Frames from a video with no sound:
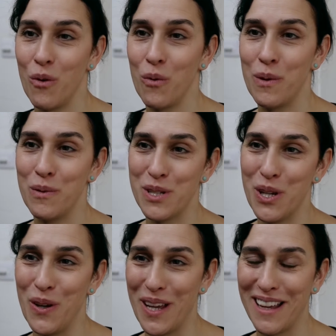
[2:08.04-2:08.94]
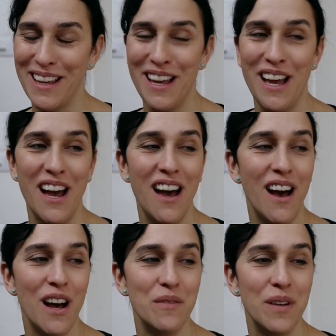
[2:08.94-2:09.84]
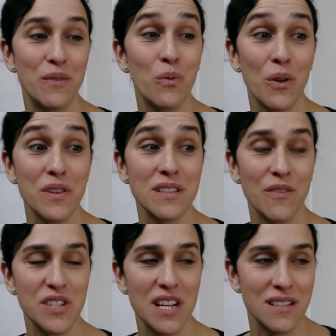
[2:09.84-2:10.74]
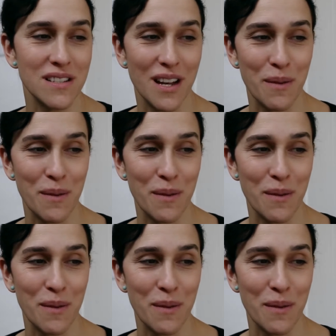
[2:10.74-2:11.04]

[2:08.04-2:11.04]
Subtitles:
what we were doing and what the suffragettes had done.